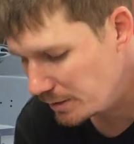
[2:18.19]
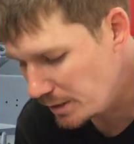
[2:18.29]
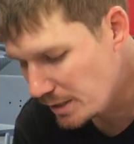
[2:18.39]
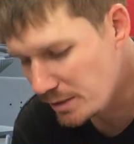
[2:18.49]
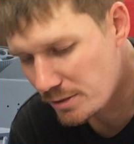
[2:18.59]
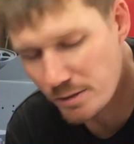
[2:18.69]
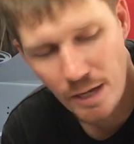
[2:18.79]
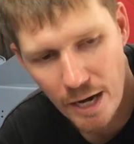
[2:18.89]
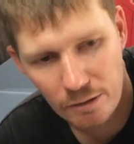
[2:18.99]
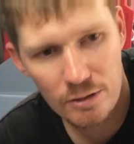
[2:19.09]
There's
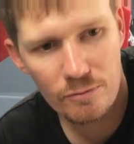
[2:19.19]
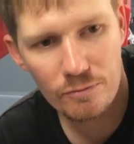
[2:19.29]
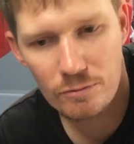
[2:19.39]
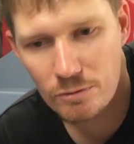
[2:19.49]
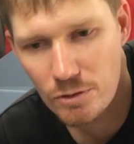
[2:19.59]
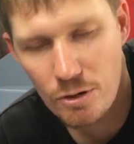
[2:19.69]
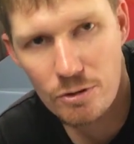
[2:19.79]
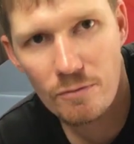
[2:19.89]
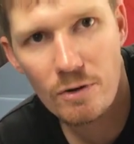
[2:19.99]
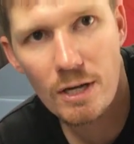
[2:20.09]
endless
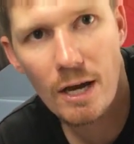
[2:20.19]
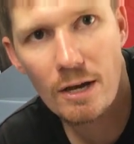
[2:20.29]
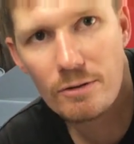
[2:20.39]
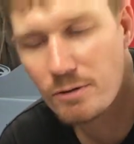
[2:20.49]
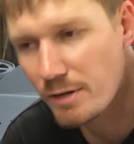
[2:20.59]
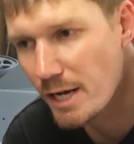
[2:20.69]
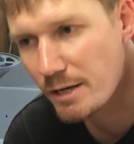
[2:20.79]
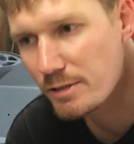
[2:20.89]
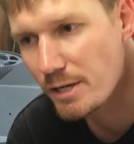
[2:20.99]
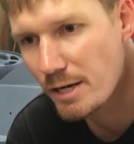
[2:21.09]
YouTube videos on how
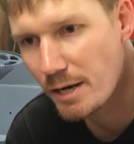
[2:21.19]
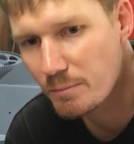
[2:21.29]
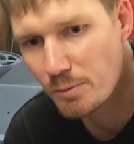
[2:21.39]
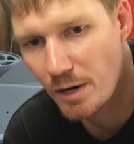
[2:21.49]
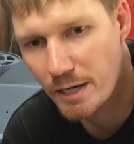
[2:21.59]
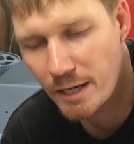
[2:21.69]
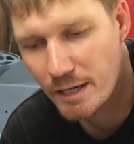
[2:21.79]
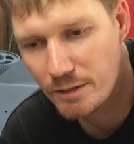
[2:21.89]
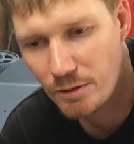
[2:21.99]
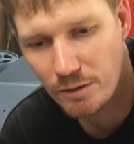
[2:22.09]
to set up spray guns.